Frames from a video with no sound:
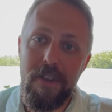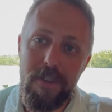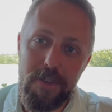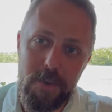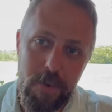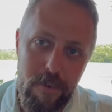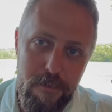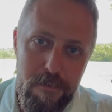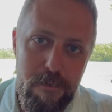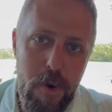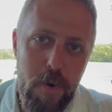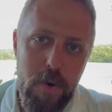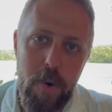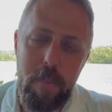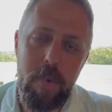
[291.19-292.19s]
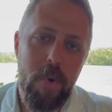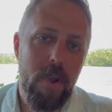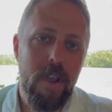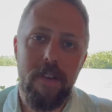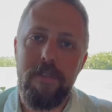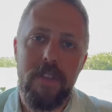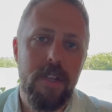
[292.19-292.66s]
sort of focal
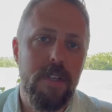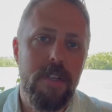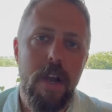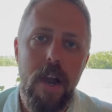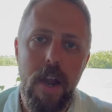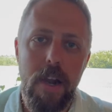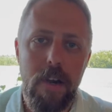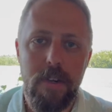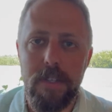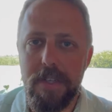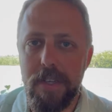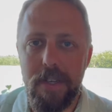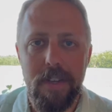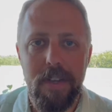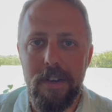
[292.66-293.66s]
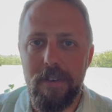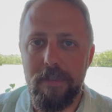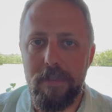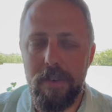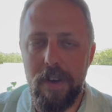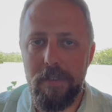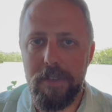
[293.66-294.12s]
point of the entirety
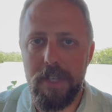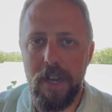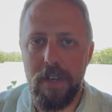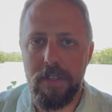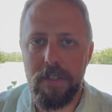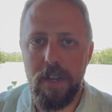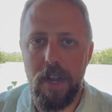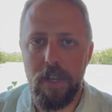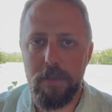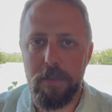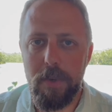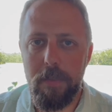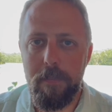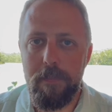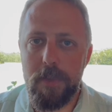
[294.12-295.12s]
of John's gospel.